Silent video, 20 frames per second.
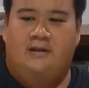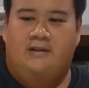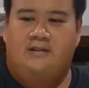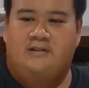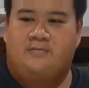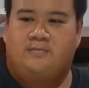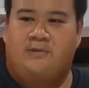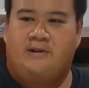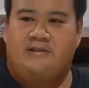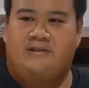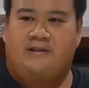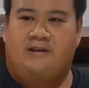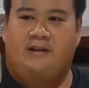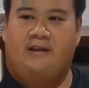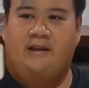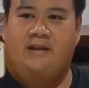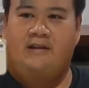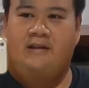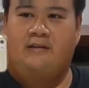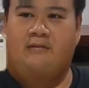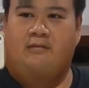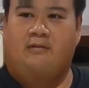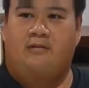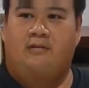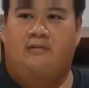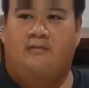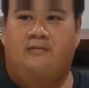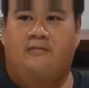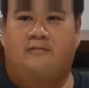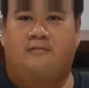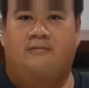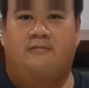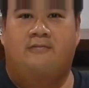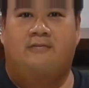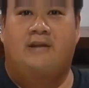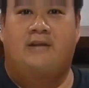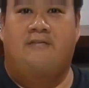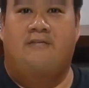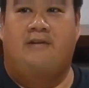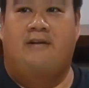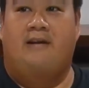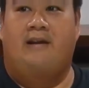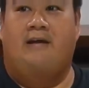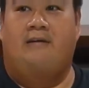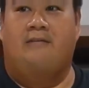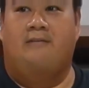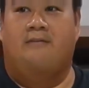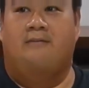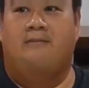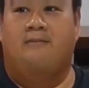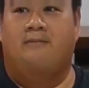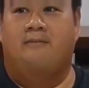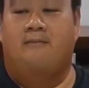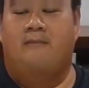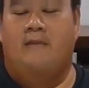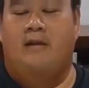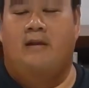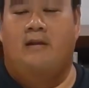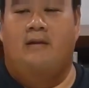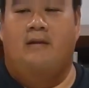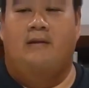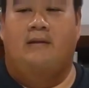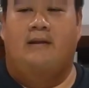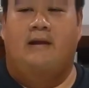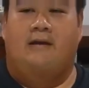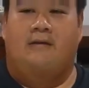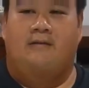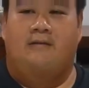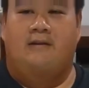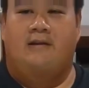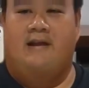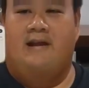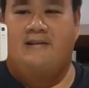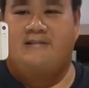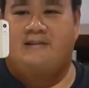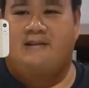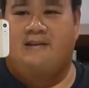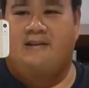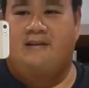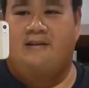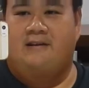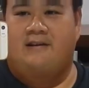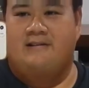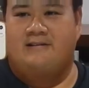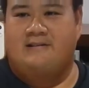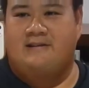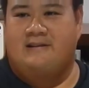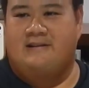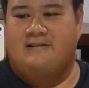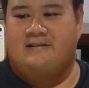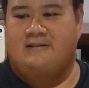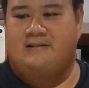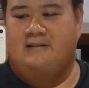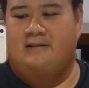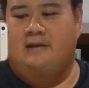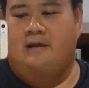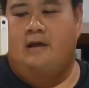just press it again, it will level it out. Now, the nice thing here is this.